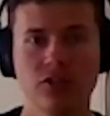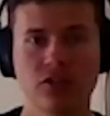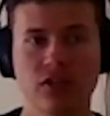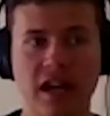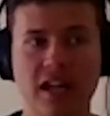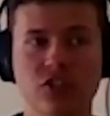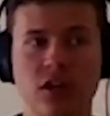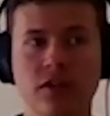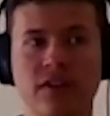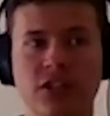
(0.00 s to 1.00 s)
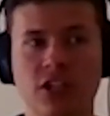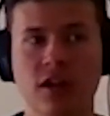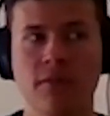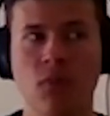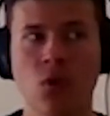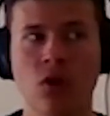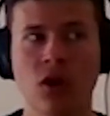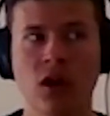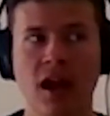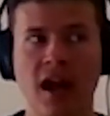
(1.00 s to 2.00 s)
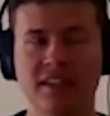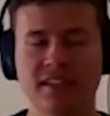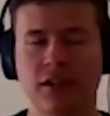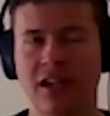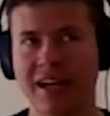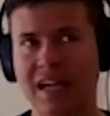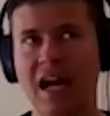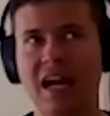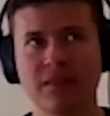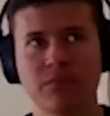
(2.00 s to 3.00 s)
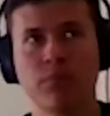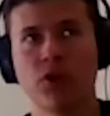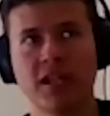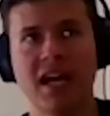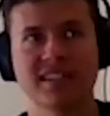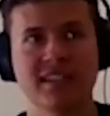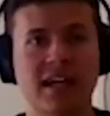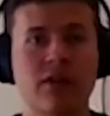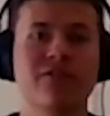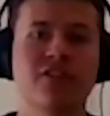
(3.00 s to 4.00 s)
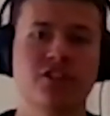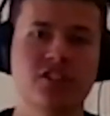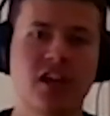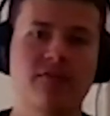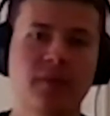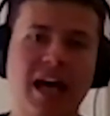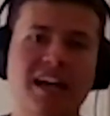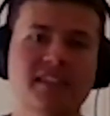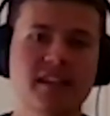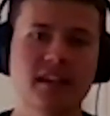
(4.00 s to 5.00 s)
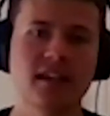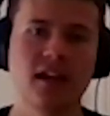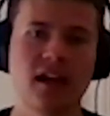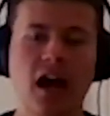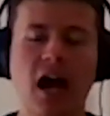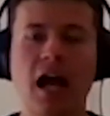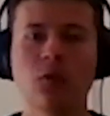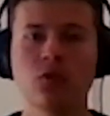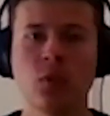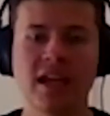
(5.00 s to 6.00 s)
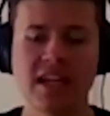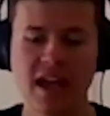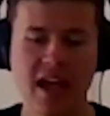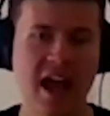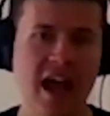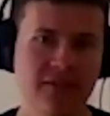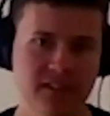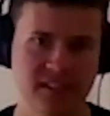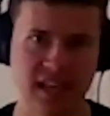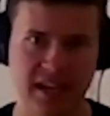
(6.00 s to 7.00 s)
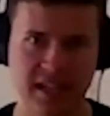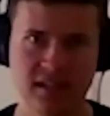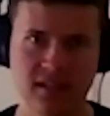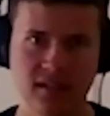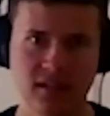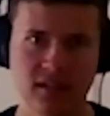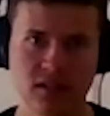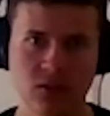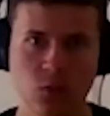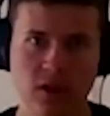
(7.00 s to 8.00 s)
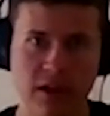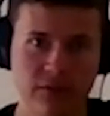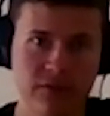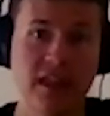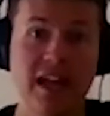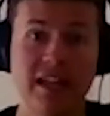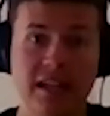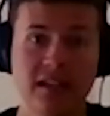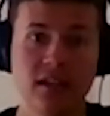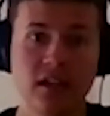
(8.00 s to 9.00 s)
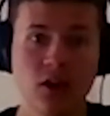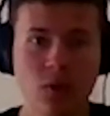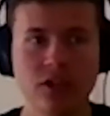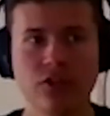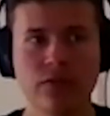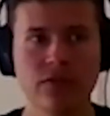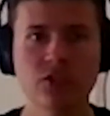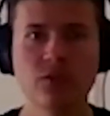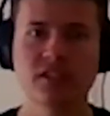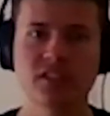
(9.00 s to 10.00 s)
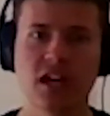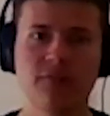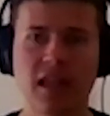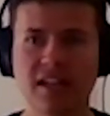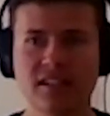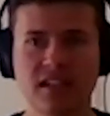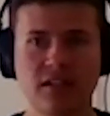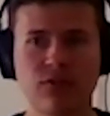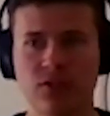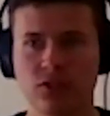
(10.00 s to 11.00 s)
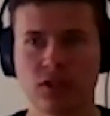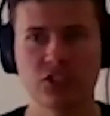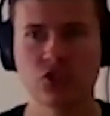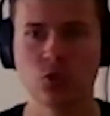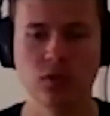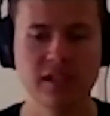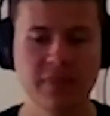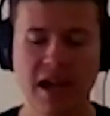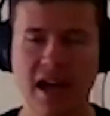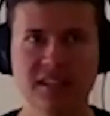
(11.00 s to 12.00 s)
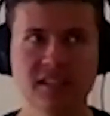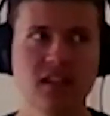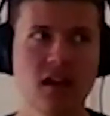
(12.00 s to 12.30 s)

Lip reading: So then I started fishing them more as I kind of put it as like I would fish soft plastic. I would wait half a second when I feel that hit. When you're fishing with soft plastic for like schoolie bass,